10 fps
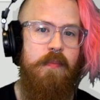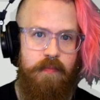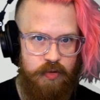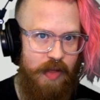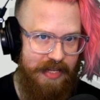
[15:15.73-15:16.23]

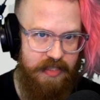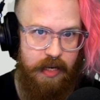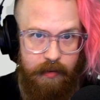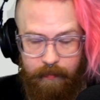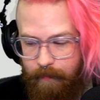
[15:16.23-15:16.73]
So that's
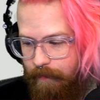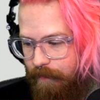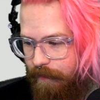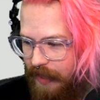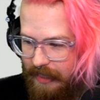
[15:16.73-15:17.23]
it.
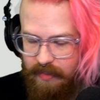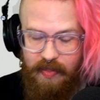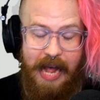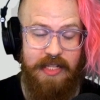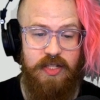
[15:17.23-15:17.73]

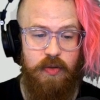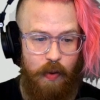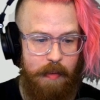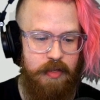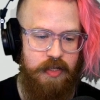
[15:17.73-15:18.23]
That's the
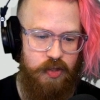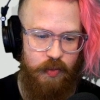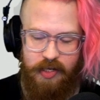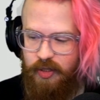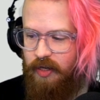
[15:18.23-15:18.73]
Ramus
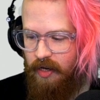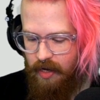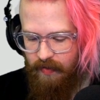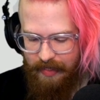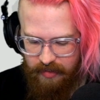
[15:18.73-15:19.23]
situation.
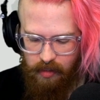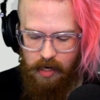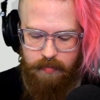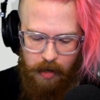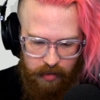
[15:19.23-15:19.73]
That's the
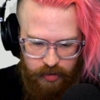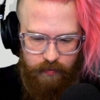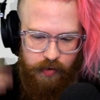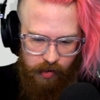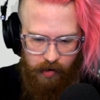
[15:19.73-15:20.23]
cosmology
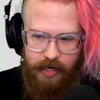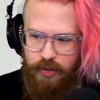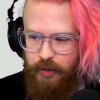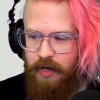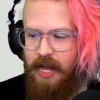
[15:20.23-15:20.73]
of
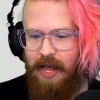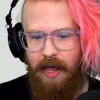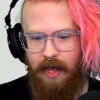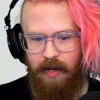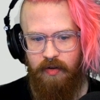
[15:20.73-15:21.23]
reincarnation
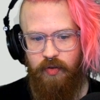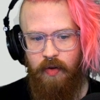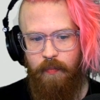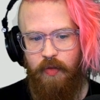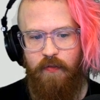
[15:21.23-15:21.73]
and
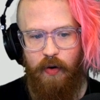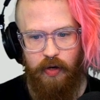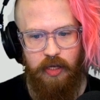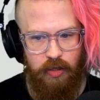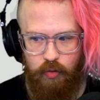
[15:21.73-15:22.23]
the
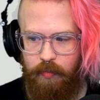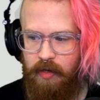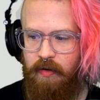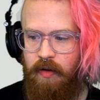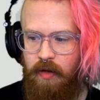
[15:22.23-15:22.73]
very
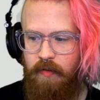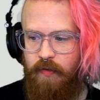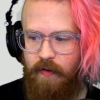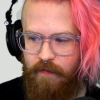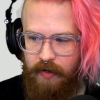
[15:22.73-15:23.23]
human,
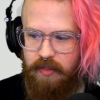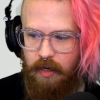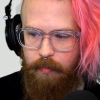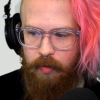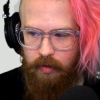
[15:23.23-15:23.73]
very fucked
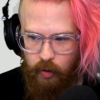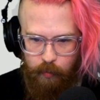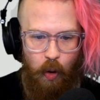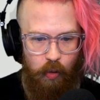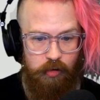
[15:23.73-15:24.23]
up
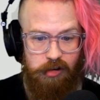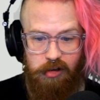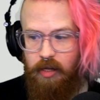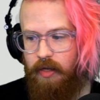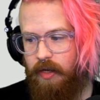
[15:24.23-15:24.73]

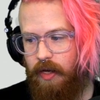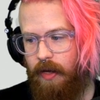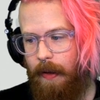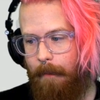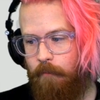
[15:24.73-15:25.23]
loophole.
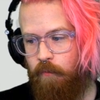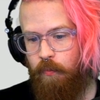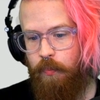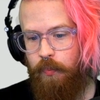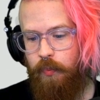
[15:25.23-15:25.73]

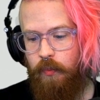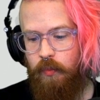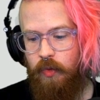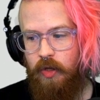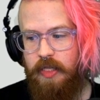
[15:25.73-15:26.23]

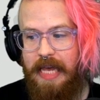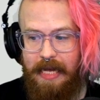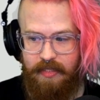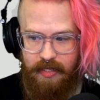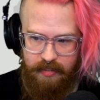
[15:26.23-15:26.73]

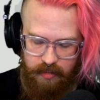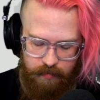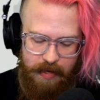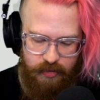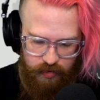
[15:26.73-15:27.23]
Yes, and
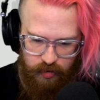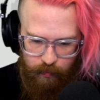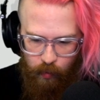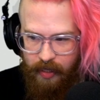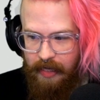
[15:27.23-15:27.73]
Sithmaster has a
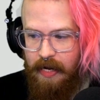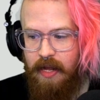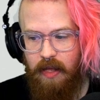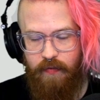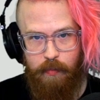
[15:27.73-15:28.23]
good point.
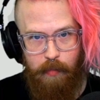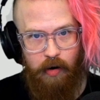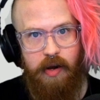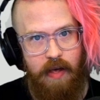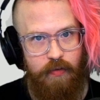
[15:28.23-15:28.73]
If the
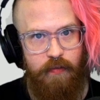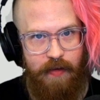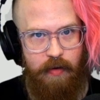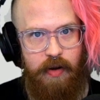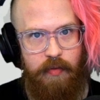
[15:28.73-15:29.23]
Mara ever
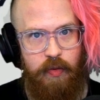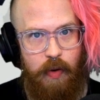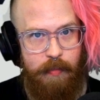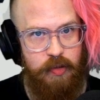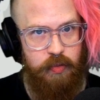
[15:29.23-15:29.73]
found out that
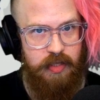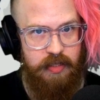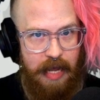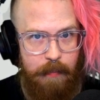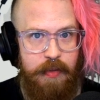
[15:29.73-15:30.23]
Ramus was
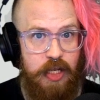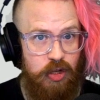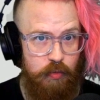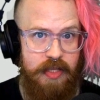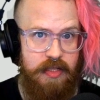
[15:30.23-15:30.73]
this empty,
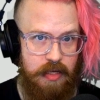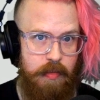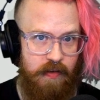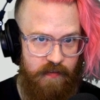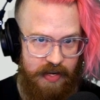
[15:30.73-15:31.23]

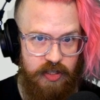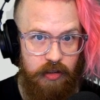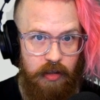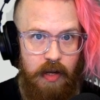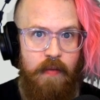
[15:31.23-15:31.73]
human-seeming
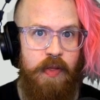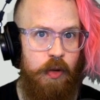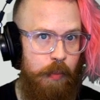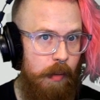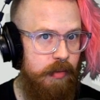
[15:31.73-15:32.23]
vessel, they
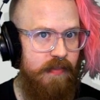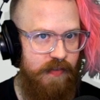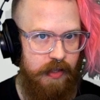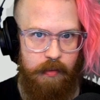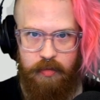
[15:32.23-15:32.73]
could probably
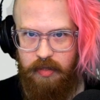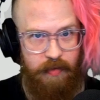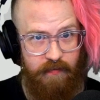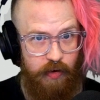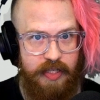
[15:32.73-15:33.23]
fill him with
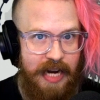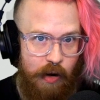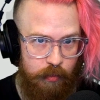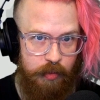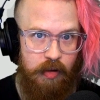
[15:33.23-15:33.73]
something very
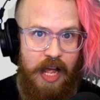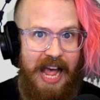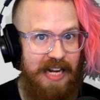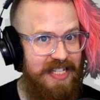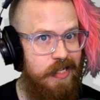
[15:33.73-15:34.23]
terrible
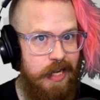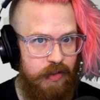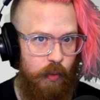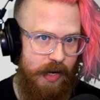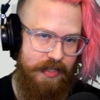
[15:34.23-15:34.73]
and sneak
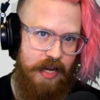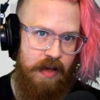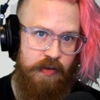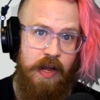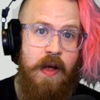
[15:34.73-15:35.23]
their way into
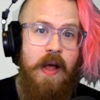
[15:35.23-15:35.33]
heaven.